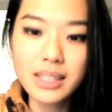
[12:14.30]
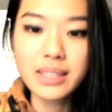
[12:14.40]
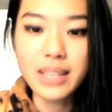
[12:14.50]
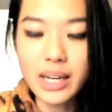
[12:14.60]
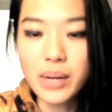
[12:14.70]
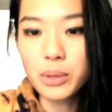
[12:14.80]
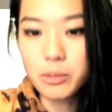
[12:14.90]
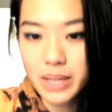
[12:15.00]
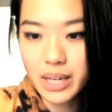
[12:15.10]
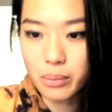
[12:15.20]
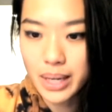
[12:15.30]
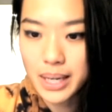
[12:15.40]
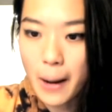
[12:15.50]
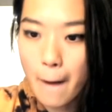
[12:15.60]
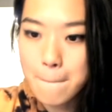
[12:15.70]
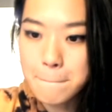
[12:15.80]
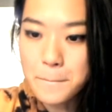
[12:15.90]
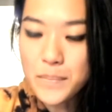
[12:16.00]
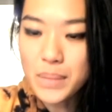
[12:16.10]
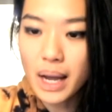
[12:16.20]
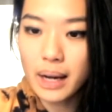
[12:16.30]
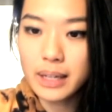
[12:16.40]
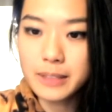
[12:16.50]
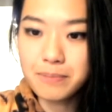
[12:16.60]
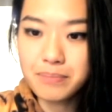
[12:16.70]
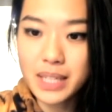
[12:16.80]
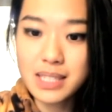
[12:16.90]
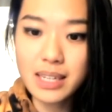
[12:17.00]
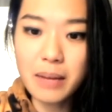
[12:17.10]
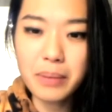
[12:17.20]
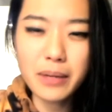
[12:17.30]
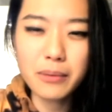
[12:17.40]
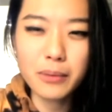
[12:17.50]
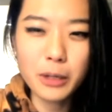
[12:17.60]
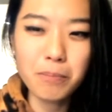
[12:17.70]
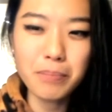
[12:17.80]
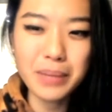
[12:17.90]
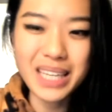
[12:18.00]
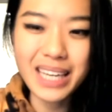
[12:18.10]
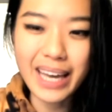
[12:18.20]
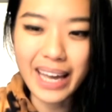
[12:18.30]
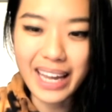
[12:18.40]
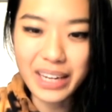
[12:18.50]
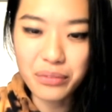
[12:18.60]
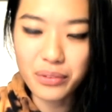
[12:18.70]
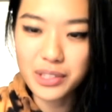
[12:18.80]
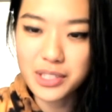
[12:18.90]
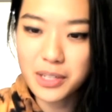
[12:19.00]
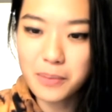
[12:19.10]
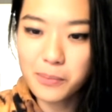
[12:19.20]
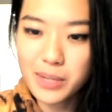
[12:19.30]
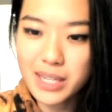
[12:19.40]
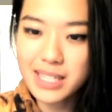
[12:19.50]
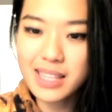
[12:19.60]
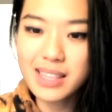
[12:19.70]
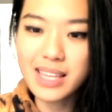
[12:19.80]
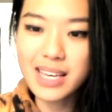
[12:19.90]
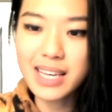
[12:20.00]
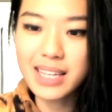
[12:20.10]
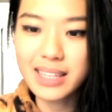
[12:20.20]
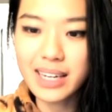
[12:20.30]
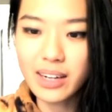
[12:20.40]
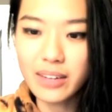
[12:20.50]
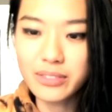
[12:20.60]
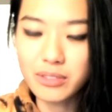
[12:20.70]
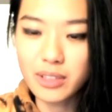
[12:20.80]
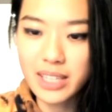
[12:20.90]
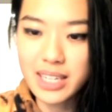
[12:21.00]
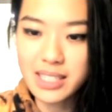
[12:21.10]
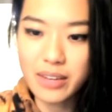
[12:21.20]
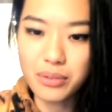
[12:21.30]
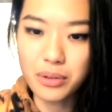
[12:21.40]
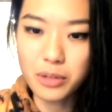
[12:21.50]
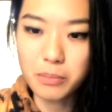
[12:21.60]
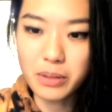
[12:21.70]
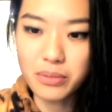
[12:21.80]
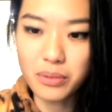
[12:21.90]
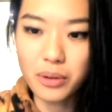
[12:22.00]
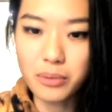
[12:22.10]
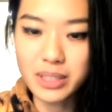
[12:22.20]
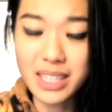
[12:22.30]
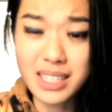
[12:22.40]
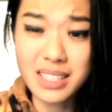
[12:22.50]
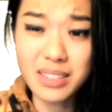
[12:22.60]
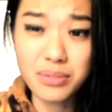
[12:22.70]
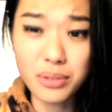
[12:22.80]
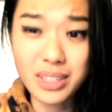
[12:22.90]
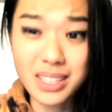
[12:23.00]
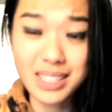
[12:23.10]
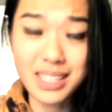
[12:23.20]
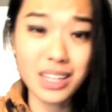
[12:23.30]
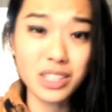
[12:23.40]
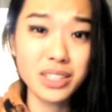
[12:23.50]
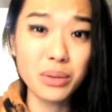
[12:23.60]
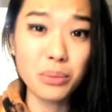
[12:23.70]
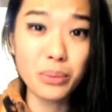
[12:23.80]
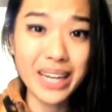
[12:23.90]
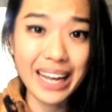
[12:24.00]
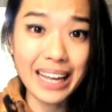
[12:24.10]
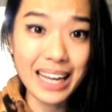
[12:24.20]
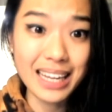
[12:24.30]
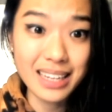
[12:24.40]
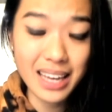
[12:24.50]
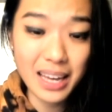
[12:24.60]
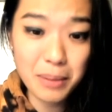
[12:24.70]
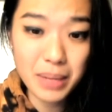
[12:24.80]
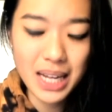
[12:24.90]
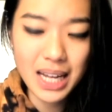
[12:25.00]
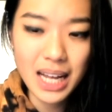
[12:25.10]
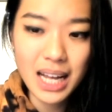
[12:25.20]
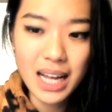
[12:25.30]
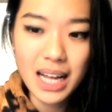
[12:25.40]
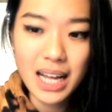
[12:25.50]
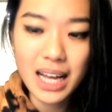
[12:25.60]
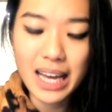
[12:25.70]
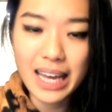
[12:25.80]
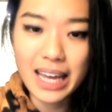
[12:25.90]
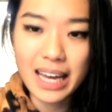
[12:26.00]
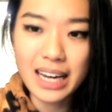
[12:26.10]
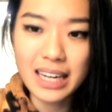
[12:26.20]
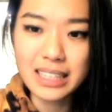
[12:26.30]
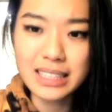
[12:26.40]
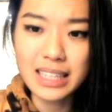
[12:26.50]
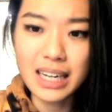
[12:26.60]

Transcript: then it would be a win. Instead I played rook b8 for some reason, thinking that after rook takes a4, rook b4, rook takes c4, this is actually a winning endgame. And